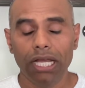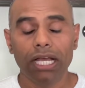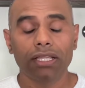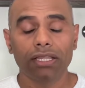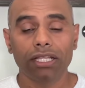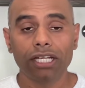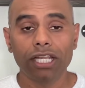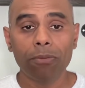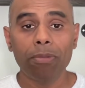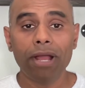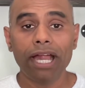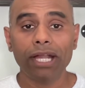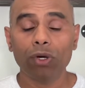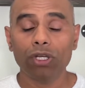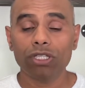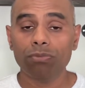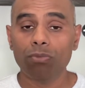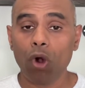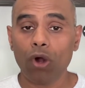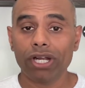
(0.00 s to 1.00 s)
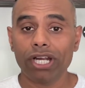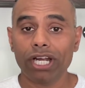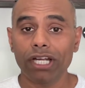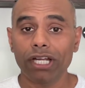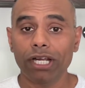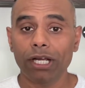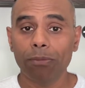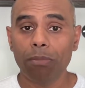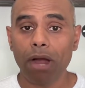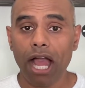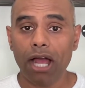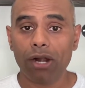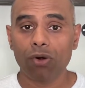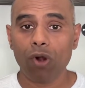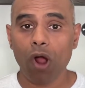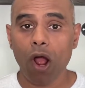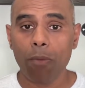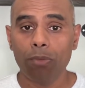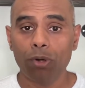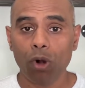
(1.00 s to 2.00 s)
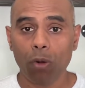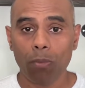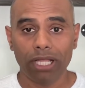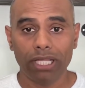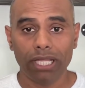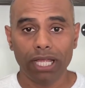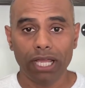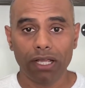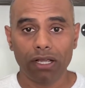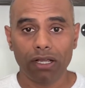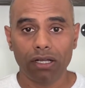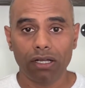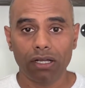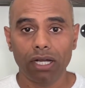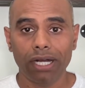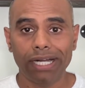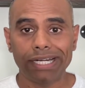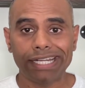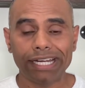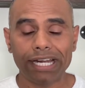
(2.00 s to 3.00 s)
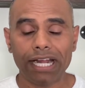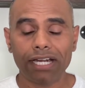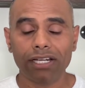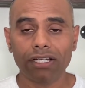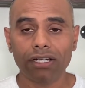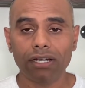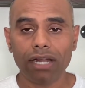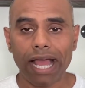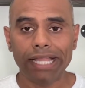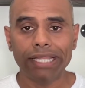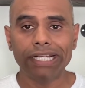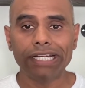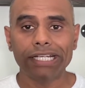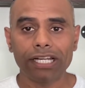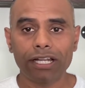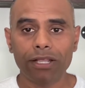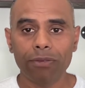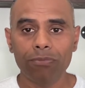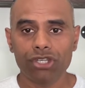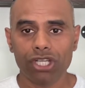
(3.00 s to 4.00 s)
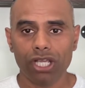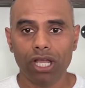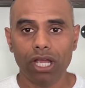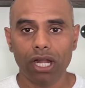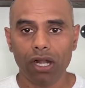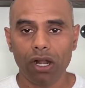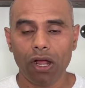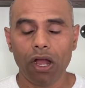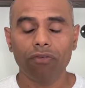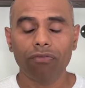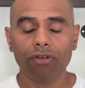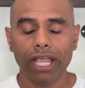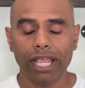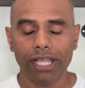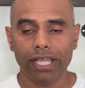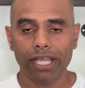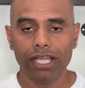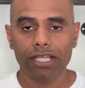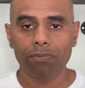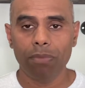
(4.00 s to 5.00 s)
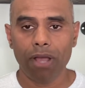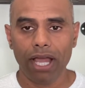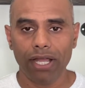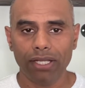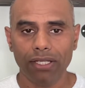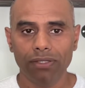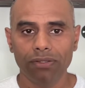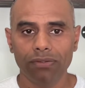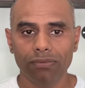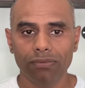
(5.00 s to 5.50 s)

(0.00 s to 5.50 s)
The debate was moderated by Rob Romanek, a director and interim chair of Engage Barrie.